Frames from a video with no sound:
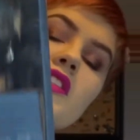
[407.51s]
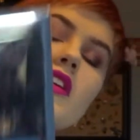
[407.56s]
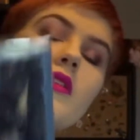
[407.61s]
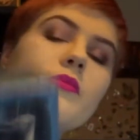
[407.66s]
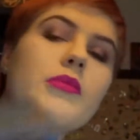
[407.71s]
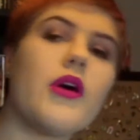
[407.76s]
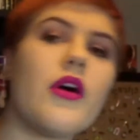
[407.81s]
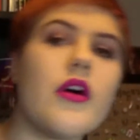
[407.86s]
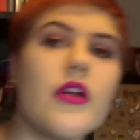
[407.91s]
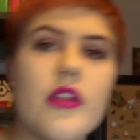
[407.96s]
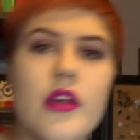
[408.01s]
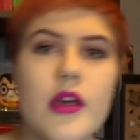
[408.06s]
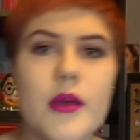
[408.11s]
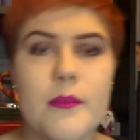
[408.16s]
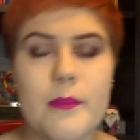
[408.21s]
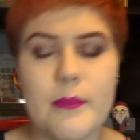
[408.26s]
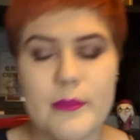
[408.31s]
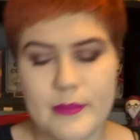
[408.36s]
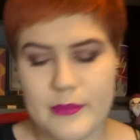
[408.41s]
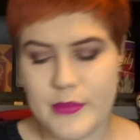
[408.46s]
going to buy
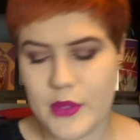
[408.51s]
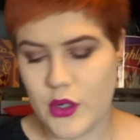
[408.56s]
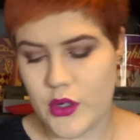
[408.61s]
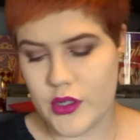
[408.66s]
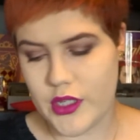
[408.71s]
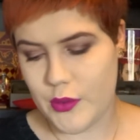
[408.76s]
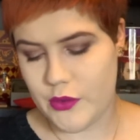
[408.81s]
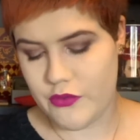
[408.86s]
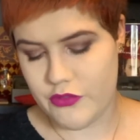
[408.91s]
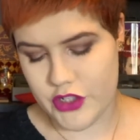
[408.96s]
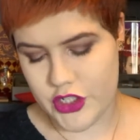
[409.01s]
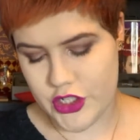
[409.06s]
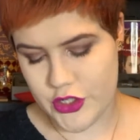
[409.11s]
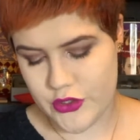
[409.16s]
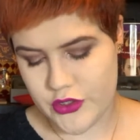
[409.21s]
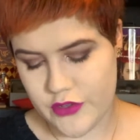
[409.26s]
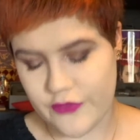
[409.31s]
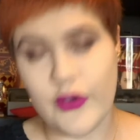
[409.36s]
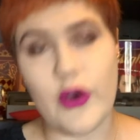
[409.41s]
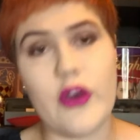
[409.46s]
them, but they were
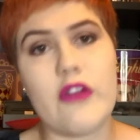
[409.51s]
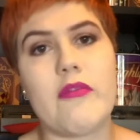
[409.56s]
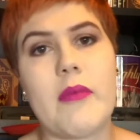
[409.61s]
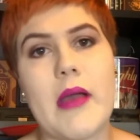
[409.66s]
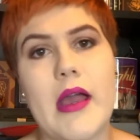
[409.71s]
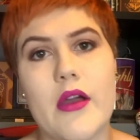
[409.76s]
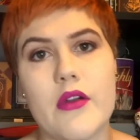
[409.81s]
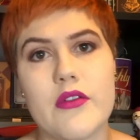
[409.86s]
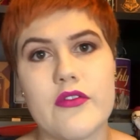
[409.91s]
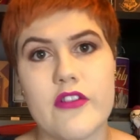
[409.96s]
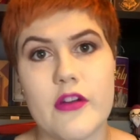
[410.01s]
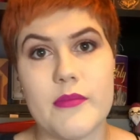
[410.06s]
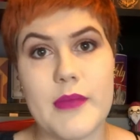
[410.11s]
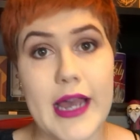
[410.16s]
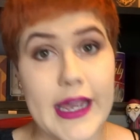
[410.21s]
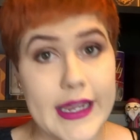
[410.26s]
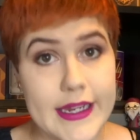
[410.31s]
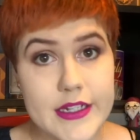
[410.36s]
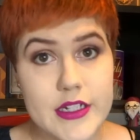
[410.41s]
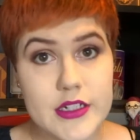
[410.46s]
reduced to £5 from
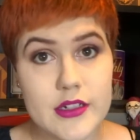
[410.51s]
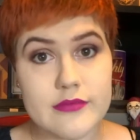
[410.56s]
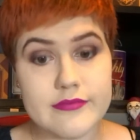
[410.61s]
£8.